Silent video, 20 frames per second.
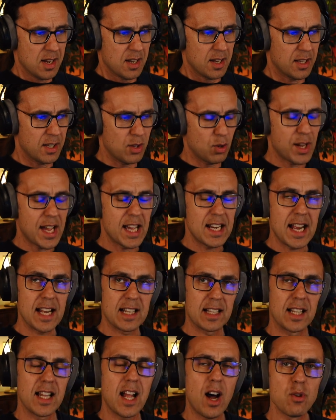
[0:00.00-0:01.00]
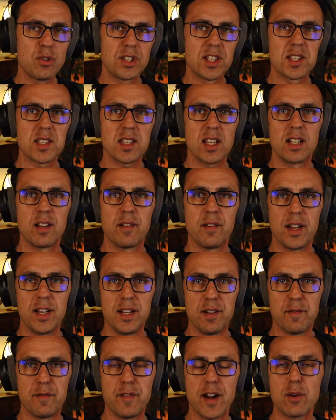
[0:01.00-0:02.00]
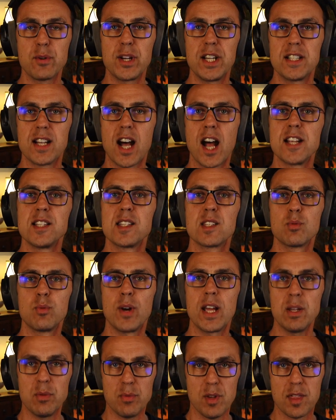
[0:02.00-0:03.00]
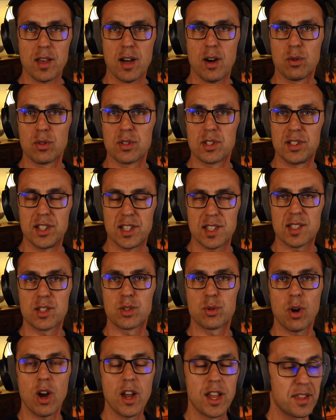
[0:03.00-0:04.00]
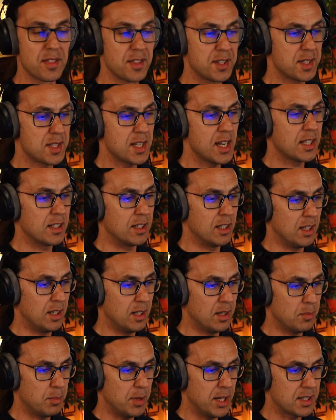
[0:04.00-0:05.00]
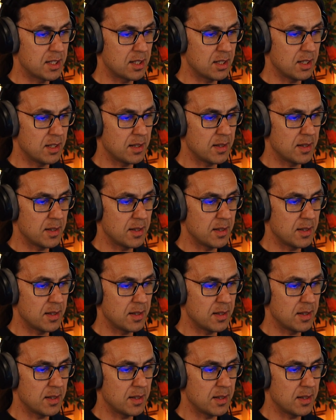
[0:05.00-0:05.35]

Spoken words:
you can add loudness in a very nice way without destroying the signal, but